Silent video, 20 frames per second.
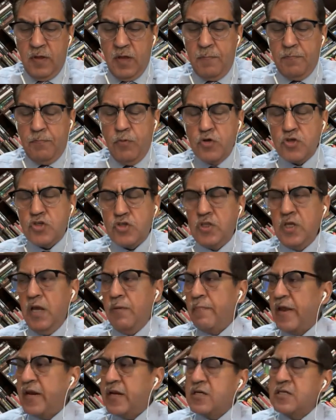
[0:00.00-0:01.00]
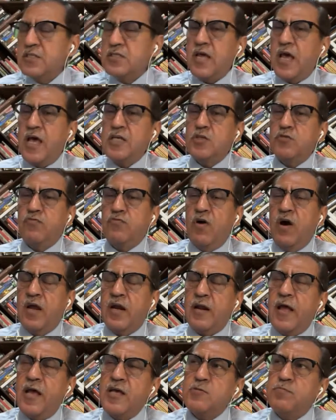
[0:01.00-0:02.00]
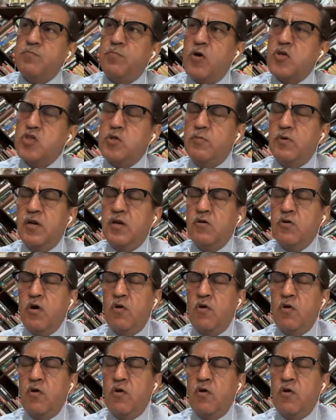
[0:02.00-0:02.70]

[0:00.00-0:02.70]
and push the Americans as far as possible.